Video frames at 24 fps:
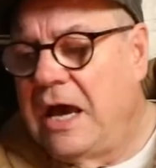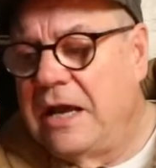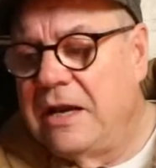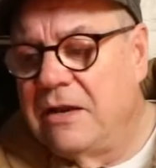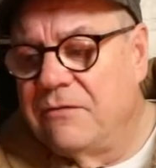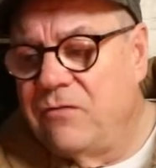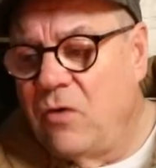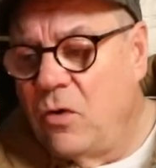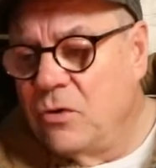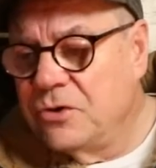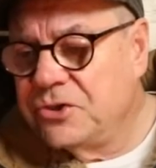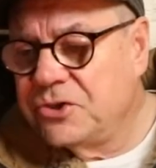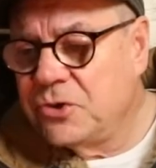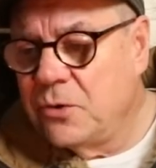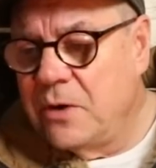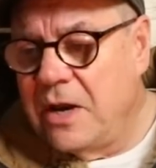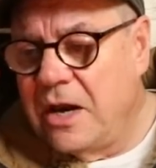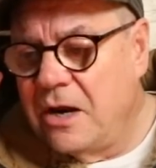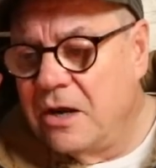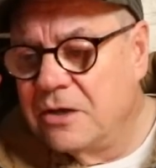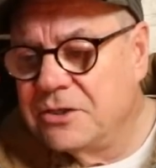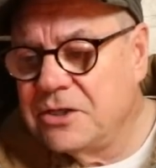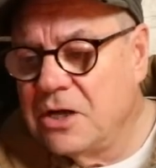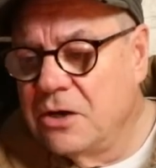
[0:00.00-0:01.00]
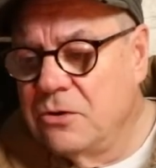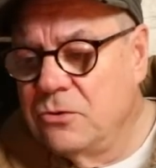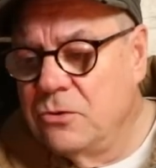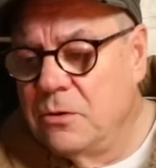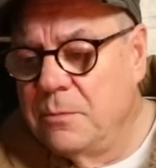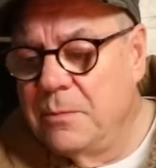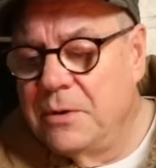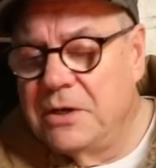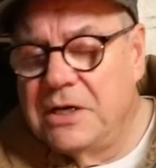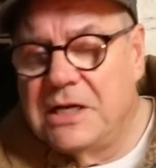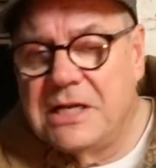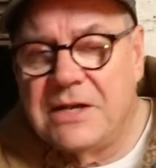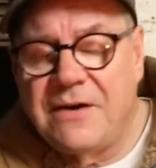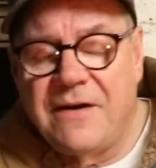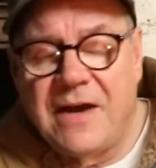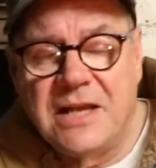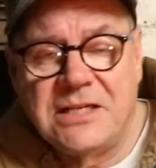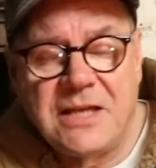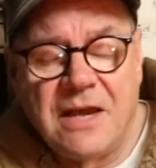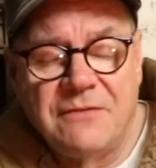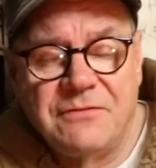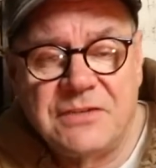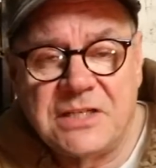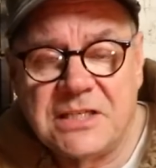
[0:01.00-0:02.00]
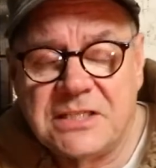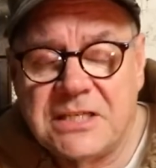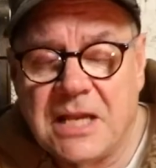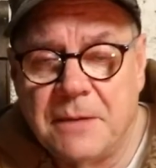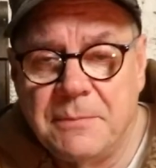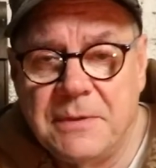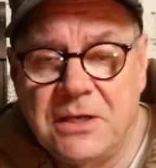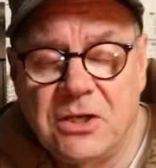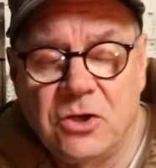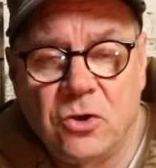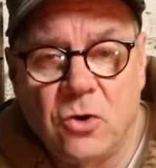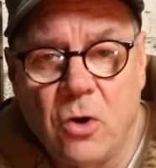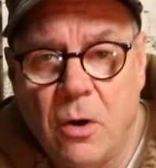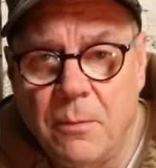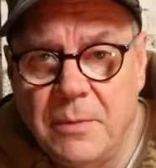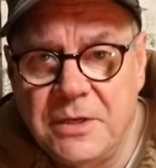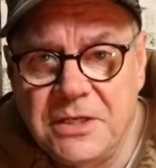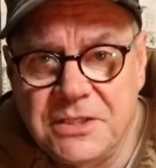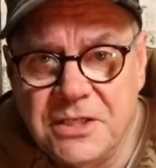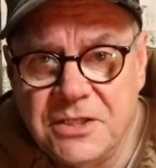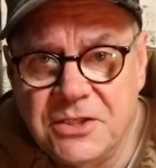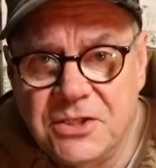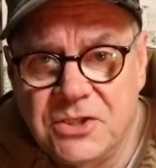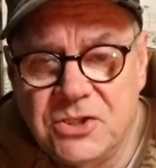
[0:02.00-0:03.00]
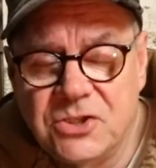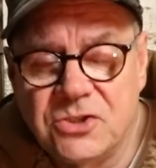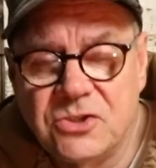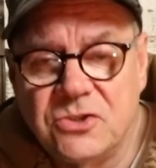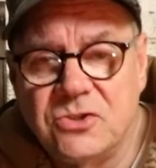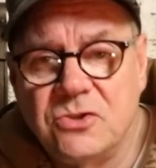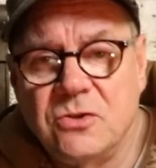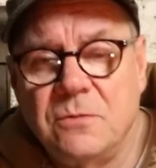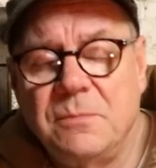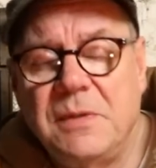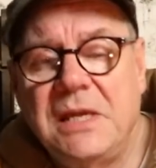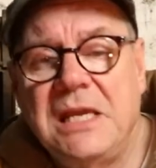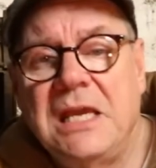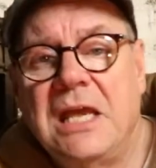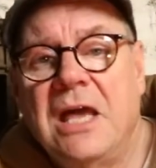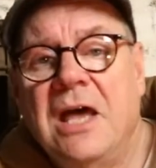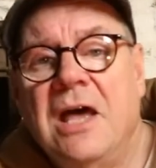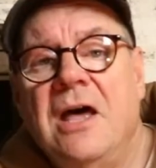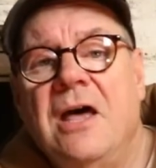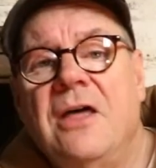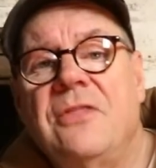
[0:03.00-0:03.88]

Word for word: and I've also heard a rumour, and it had, it's had been commented to me,